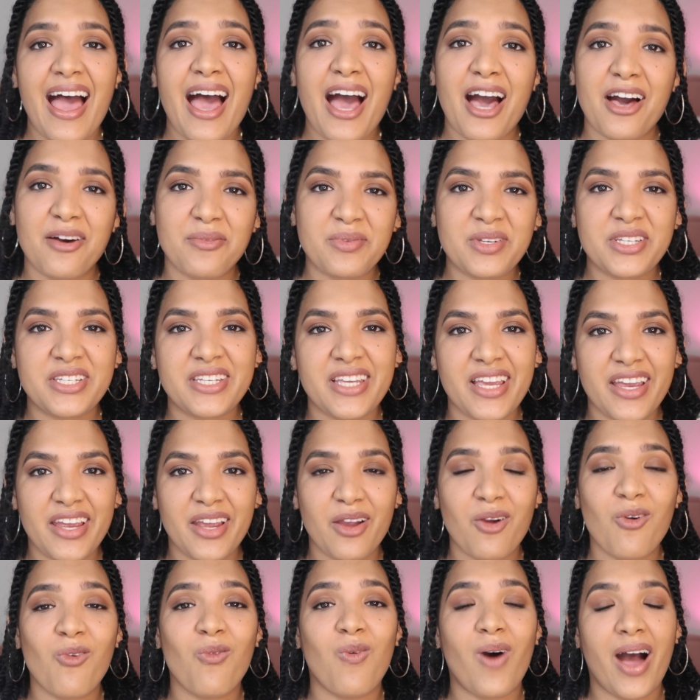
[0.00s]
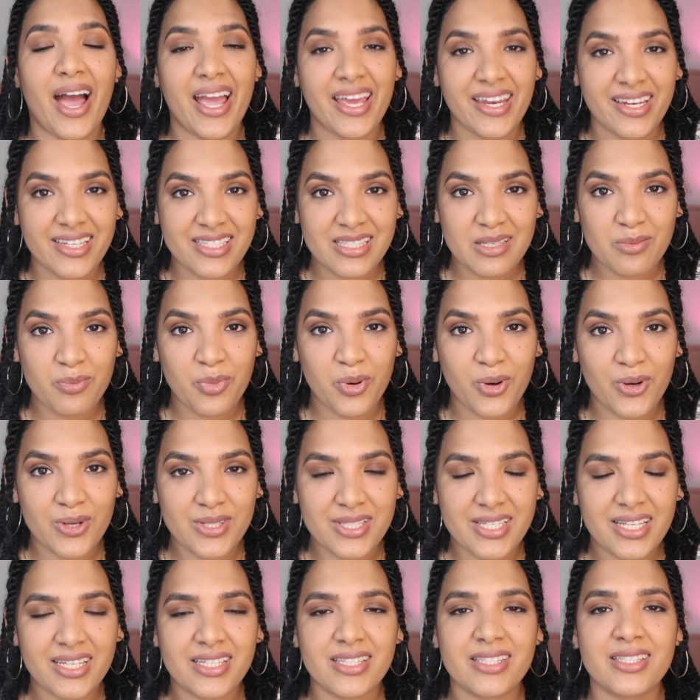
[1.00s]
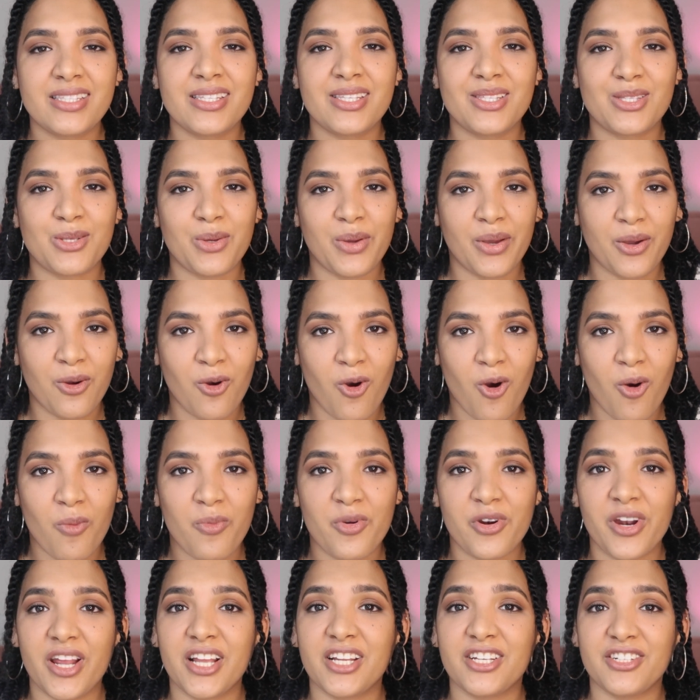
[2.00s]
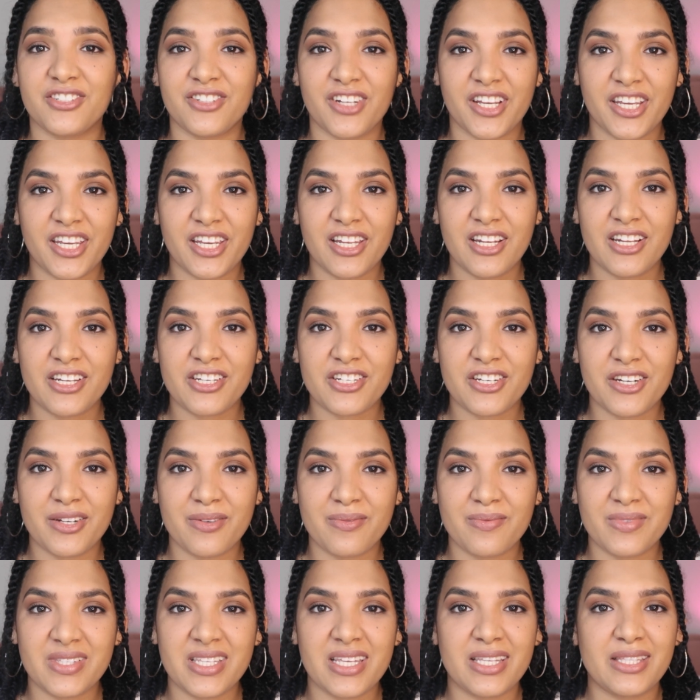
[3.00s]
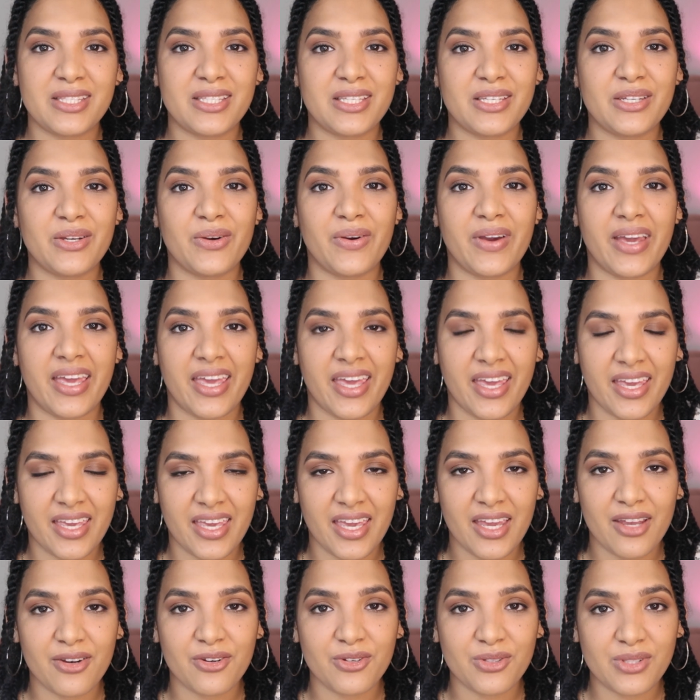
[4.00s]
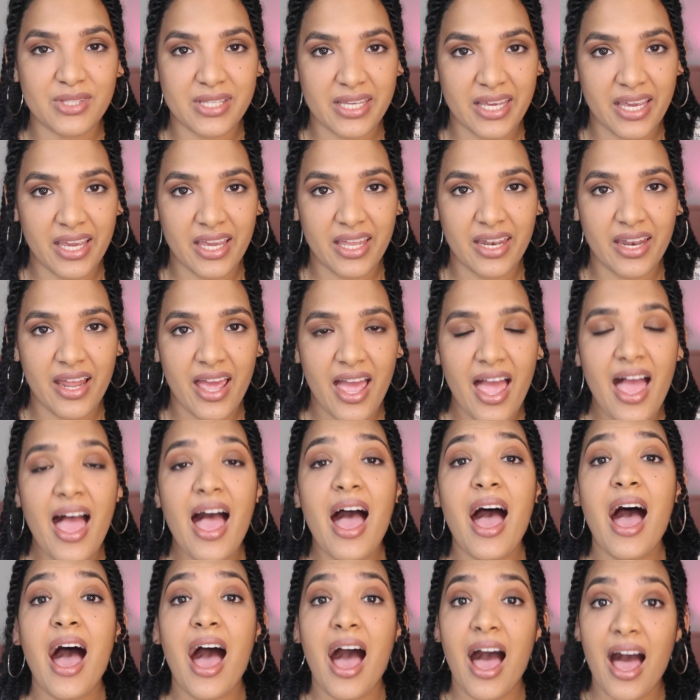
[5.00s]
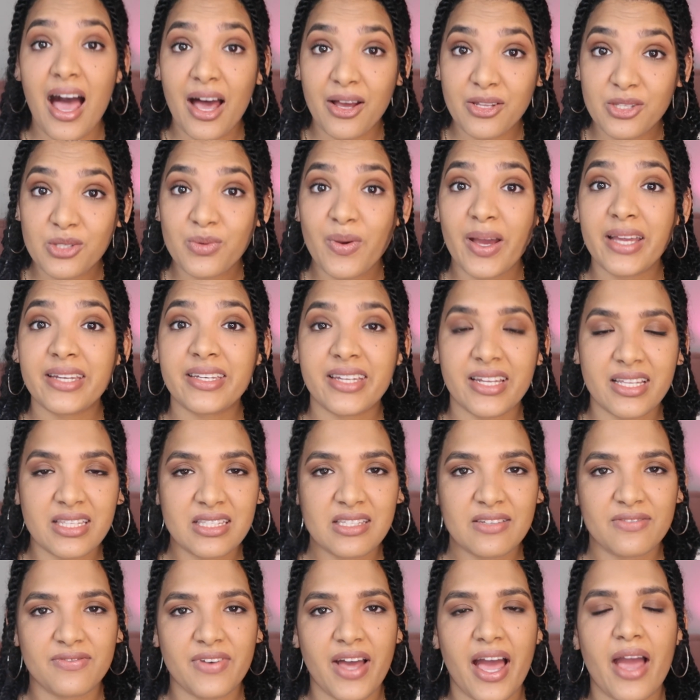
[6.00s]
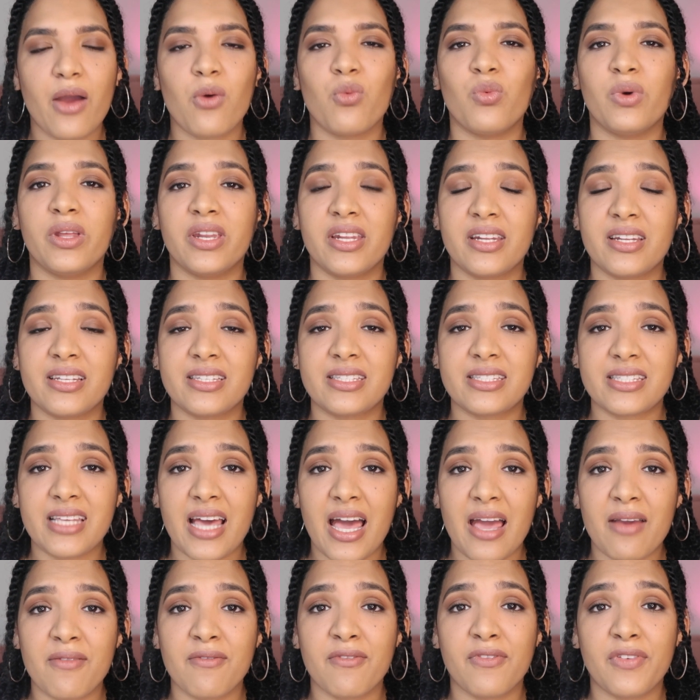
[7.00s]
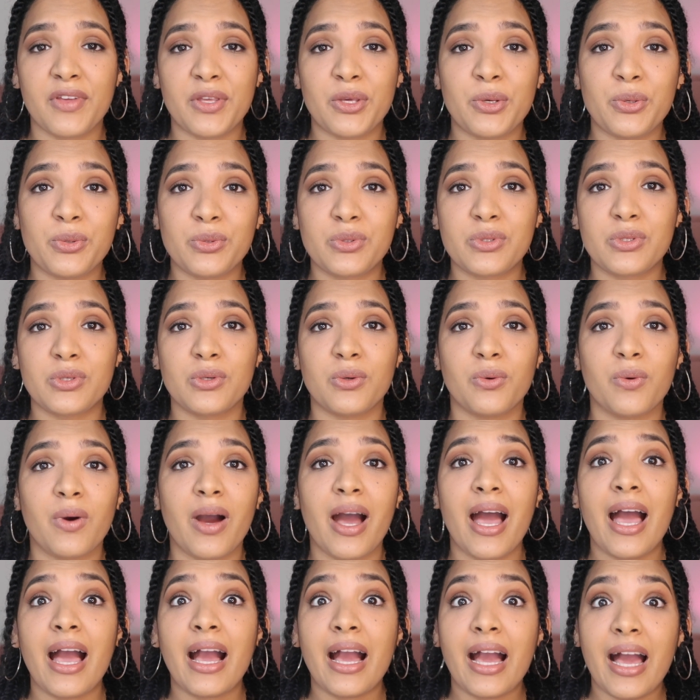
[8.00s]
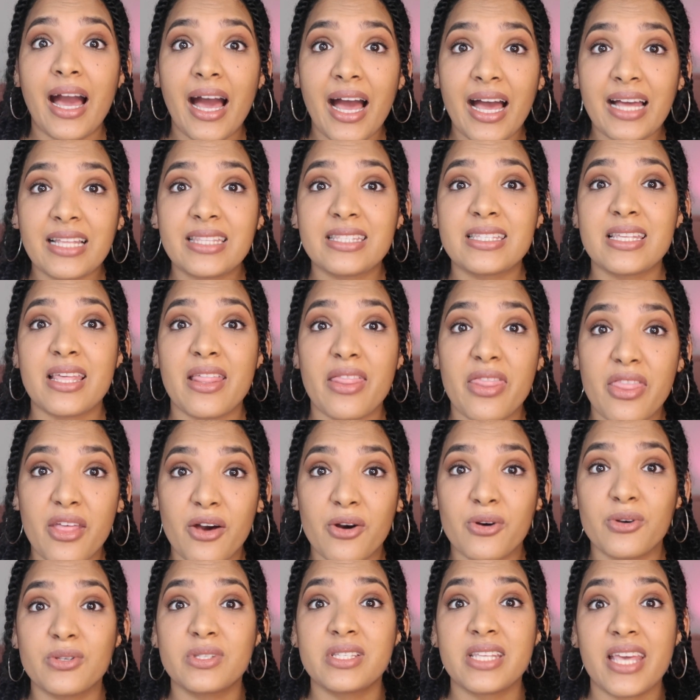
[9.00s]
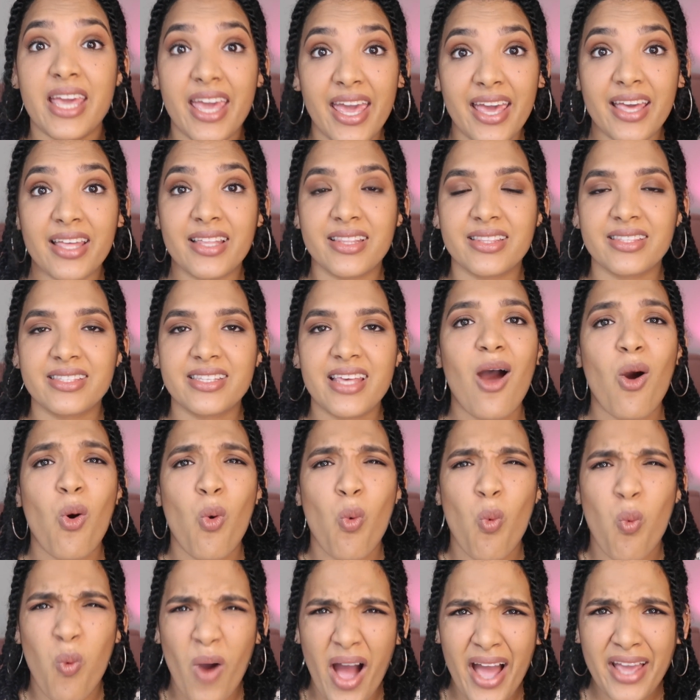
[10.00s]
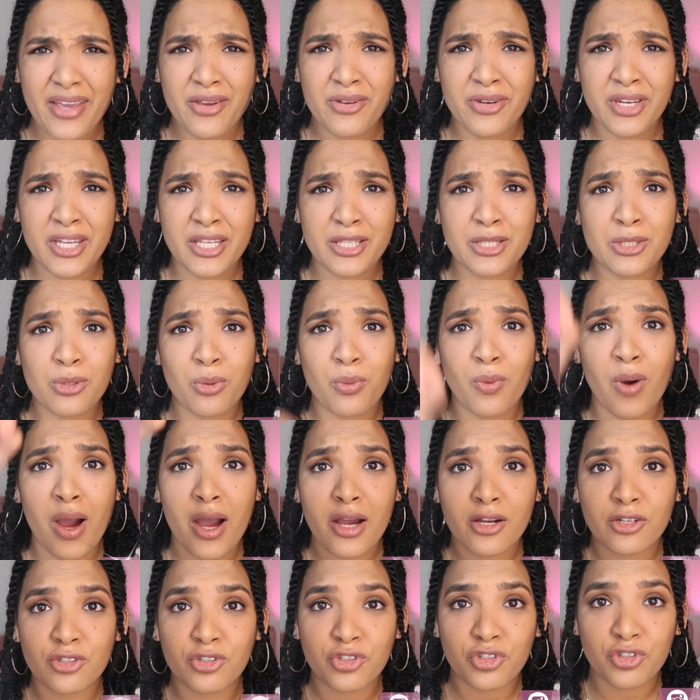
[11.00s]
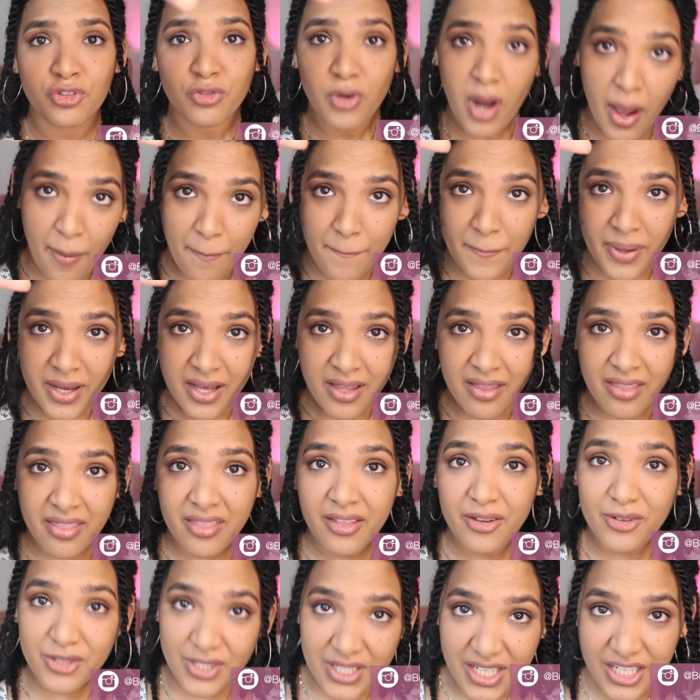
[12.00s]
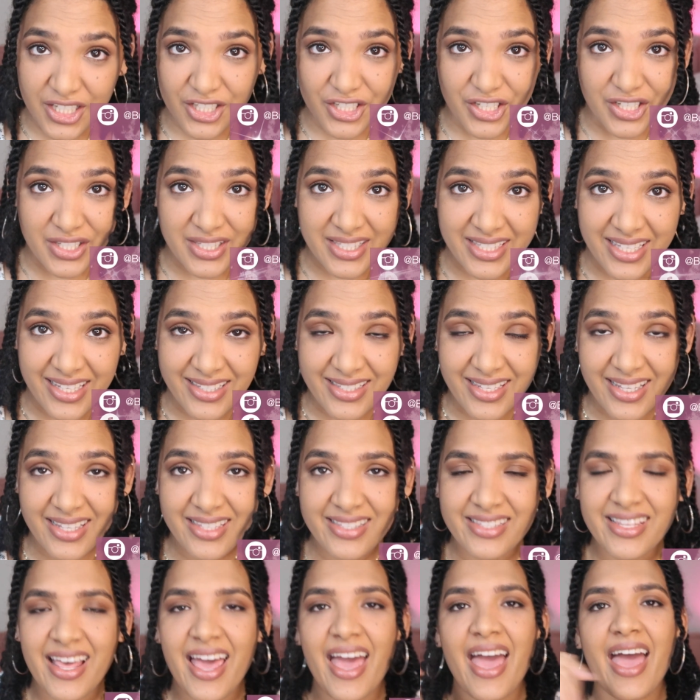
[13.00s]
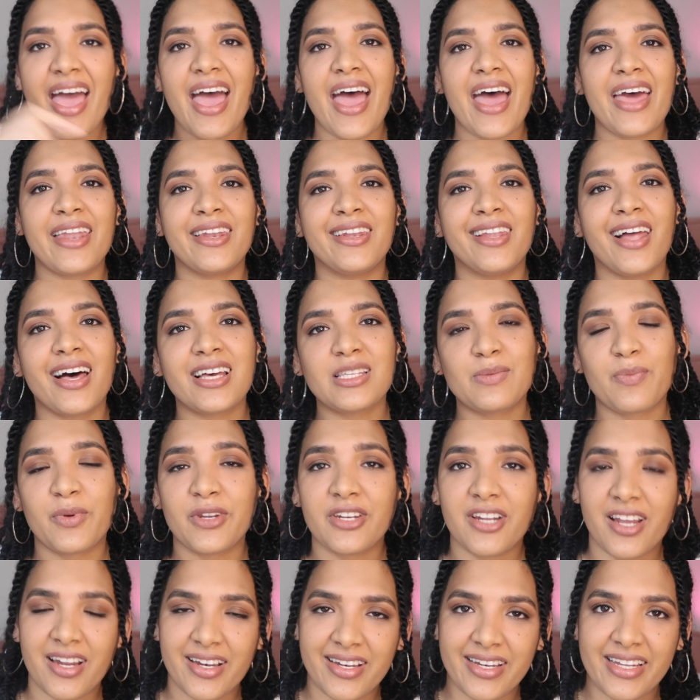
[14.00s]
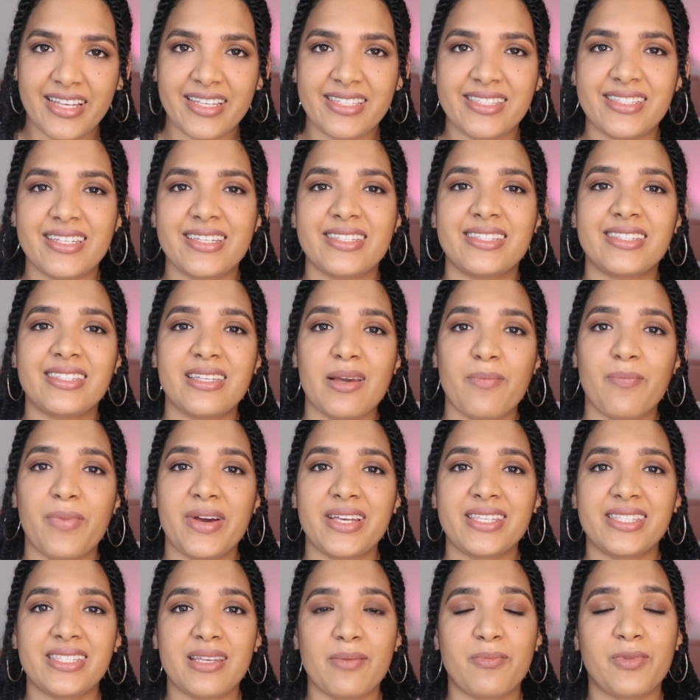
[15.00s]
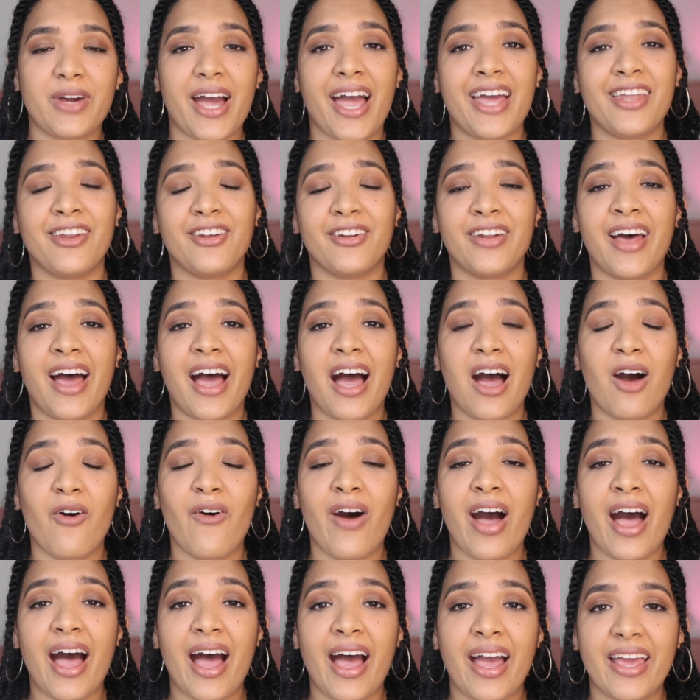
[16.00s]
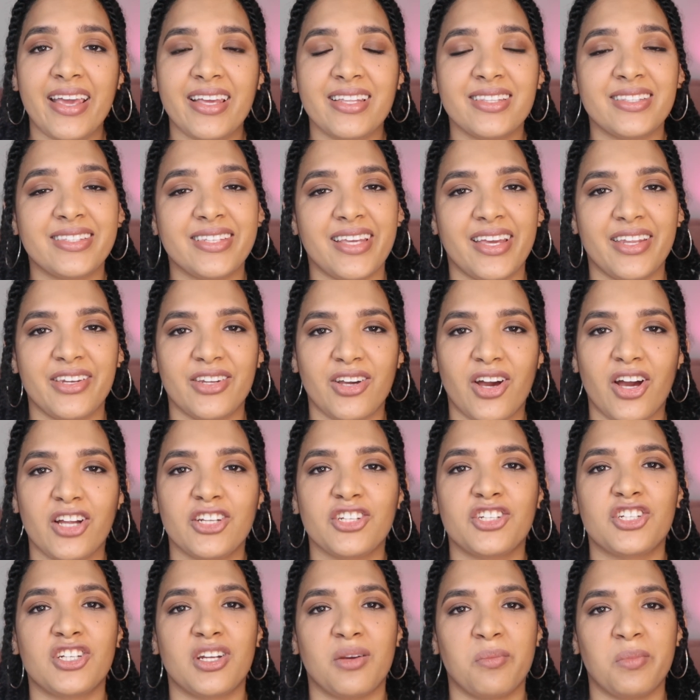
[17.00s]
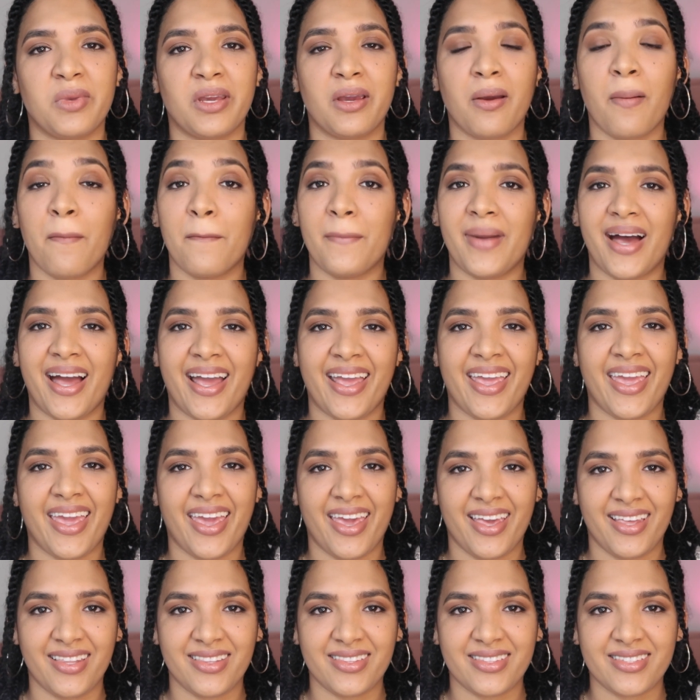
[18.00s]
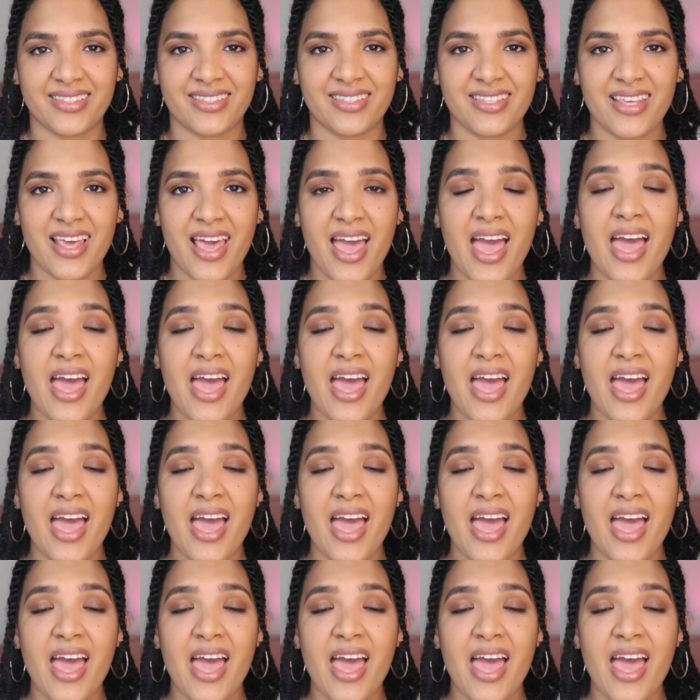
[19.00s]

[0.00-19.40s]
I'll be sharing why it is important to incorporate regular trims into your hair care routine, how to identify when it is time for you to cut those ends, why you need to drop those kitchen scissors, and last but not least, a step-by-step guide on how I intend on trimming my ends.